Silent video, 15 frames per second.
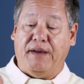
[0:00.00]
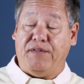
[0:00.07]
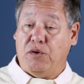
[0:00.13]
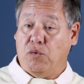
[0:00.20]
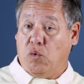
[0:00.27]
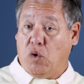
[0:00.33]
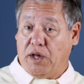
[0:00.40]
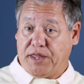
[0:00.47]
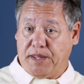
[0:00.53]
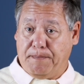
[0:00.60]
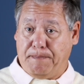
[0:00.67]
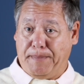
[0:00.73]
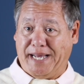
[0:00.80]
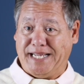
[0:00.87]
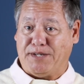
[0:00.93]
If you want the
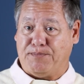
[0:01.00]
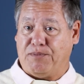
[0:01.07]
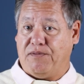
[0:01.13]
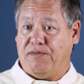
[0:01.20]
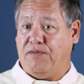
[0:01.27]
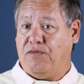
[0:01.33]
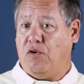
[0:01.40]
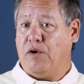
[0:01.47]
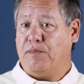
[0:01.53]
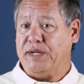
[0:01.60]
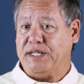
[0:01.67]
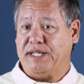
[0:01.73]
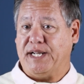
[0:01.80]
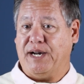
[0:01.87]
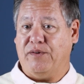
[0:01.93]
best
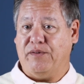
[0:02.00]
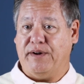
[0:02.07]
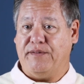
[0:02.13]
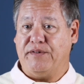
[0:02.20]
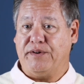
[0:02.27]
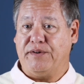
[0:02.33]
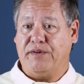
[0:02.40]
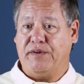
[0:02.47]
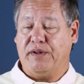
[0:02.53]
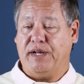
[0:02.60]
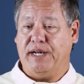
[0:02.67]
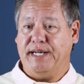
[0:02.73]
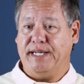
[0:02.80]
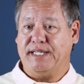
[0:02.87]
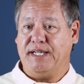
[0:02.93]
performance, however,
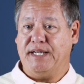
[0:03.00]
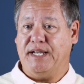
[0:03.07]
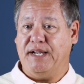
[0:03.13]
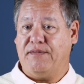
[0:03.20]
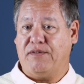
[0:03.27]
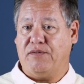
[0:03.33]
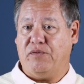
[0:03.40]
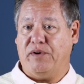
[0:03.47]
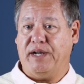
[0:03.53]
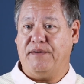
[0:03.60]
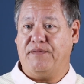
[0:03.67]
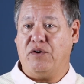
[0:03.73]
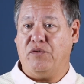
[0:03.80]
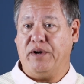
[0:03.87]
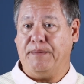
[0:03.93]
it's a different way
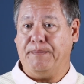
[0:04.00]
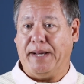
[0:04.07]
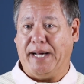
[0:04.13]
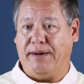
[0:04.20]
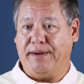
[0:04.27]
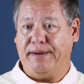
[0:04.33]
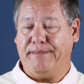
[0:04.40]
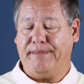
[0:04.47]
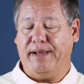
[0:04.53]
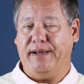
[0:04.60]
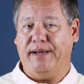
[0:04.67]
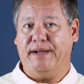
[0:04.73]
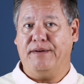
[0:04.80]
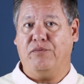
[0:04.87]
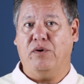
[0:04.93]
of going about it.
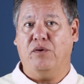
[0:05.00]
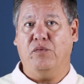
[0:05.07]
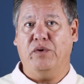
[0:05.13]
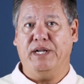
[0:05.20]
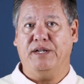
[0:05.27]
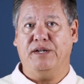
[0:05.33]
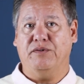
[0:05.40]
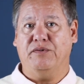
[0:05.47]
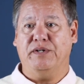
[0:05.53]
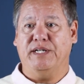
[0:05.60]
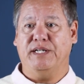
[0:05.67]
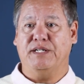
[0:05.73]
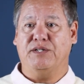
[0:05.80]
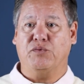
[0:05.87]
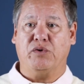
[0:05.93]
And what we do
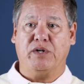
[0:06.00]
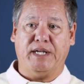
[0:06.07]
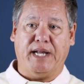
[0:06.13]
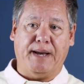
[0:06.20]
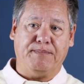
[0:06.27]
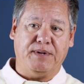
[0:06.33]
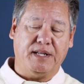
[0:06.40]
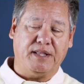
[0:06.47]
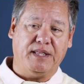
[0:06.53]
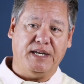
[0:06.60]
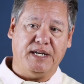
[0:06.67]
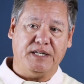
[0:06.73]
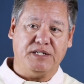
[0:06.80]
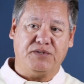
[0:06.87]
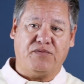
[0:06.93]
is we're adapting
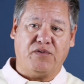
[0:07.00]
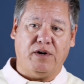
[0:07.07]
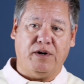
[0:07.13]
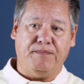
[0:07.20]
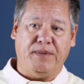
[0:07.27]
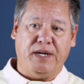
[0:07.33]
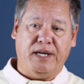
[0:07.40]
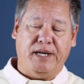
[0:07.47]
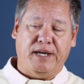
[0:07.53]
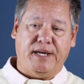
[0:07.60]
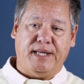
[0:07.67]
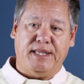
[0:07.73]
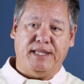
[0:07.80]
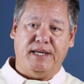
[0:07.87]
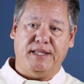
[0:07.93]
things from
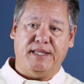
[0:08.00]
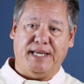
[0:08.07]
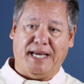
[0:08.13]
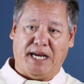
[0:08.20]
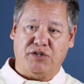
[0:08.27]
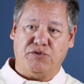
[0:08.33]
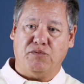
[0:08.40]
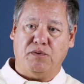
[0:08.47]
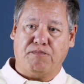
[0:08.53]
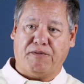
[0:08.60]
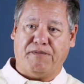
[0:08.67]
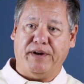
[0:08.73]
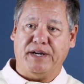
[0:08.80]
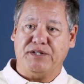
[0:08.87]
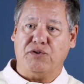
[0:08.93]
the actual
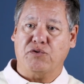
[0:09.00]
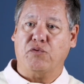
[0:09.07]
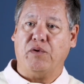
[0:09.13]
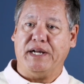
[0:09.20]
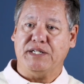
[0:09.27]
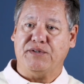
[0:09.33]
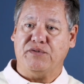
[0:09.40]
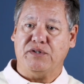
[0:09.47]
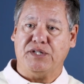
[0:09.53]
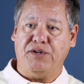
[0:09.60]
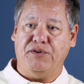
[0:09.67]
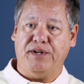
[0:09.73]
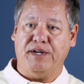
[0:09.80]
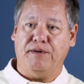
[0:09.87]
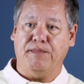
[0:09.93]
professional transfer
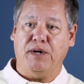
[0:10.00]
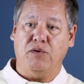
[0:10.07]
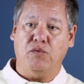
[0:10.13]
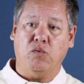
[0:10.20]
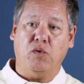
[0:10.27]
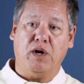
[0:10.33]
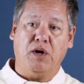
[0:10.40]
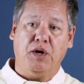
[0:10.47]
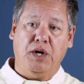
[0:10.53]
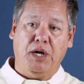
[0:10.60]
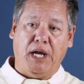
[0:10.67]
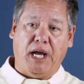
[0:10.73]
studio mode, where